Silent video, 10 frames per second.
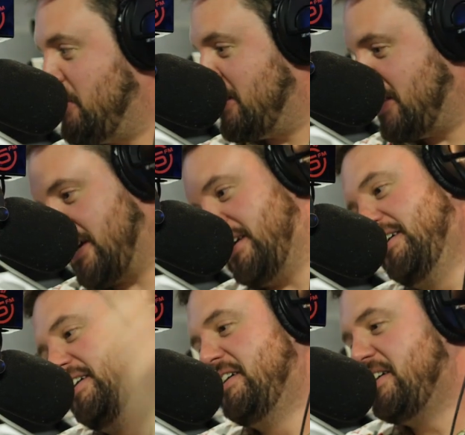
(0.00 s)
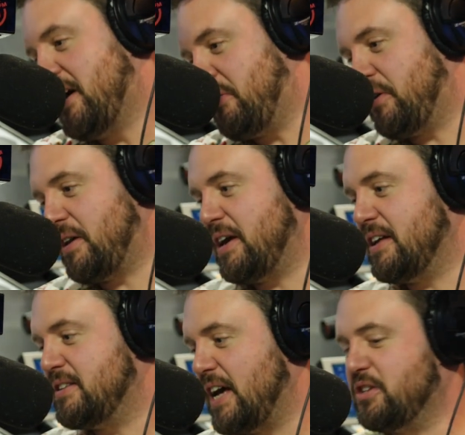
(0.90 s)
I think we got a
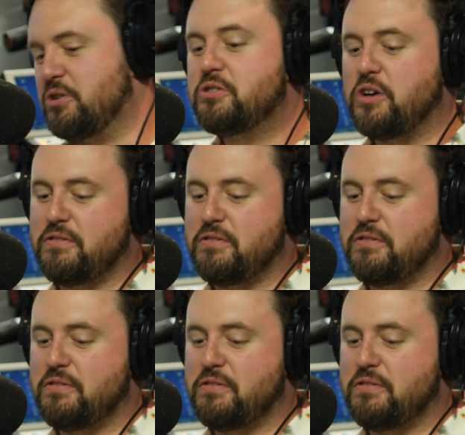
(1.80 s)
hit. And Jules, you